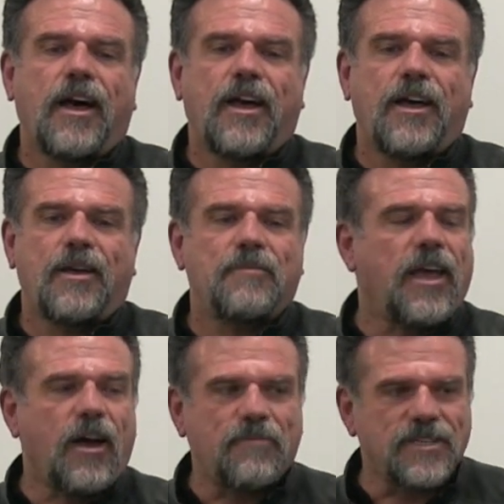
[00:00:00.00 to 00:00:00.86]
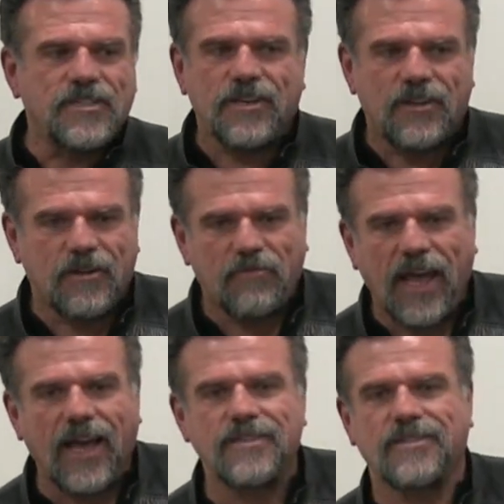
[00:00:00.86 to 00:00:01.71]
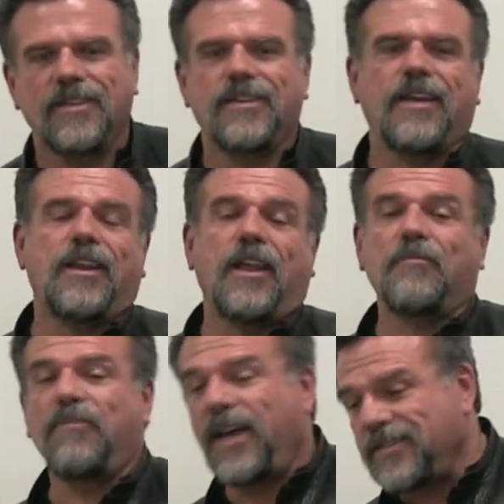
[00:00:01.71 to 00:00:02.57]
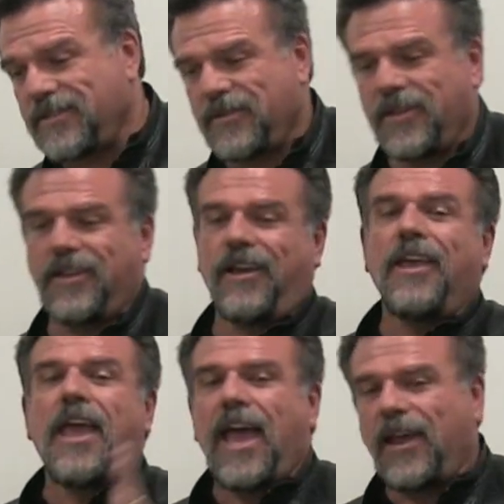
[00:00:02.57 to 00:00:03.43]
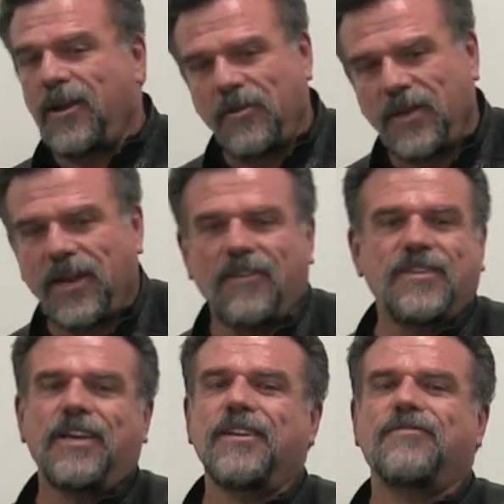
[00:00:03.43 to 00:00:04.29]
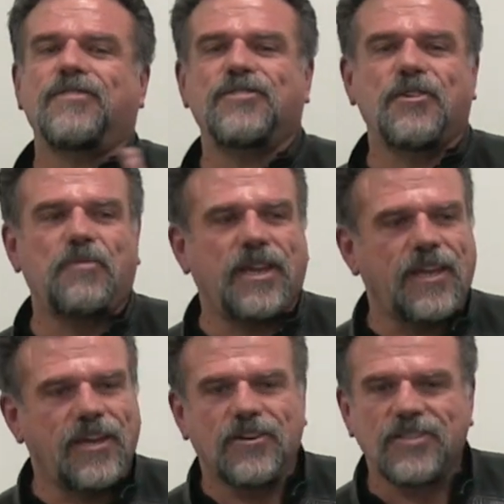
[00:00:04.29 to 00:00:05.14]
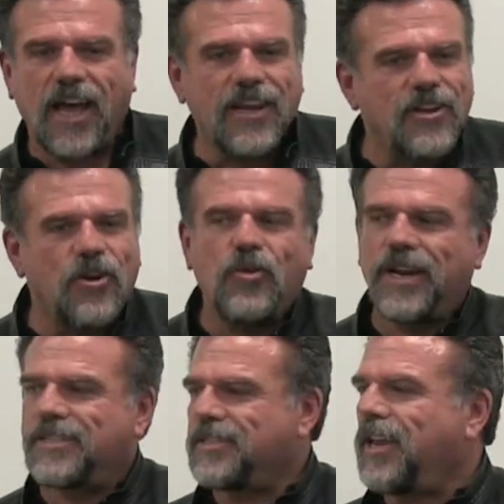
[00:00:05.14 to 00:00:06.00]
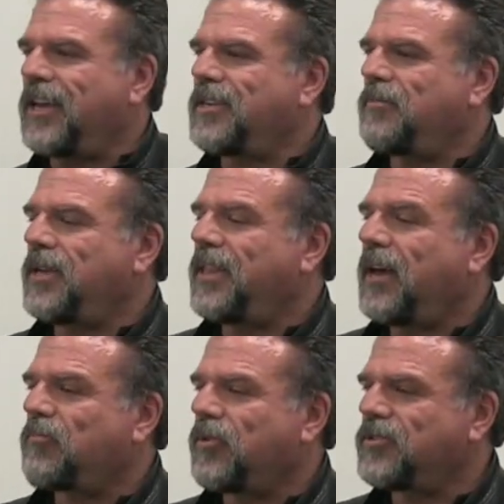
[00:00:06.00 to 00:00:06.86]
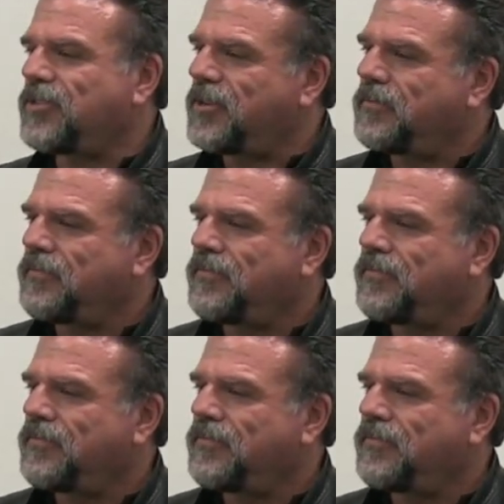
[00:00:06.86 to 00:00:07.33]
Um, up until past the deadline, past the, and I mean, I've done it for so many years. I know what it's like to be that person.